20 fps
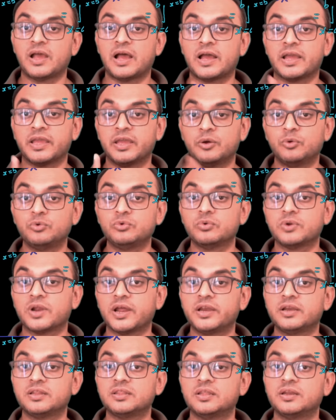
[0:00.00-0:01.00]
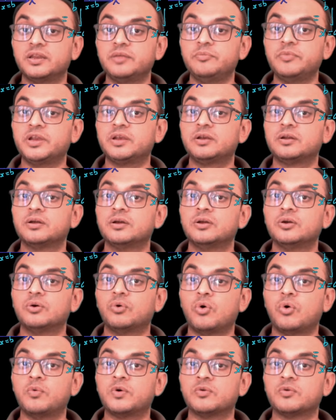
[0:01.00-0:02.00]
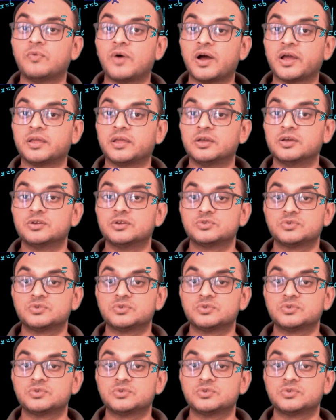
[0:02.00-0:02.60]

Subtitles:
I have to write the limit over y.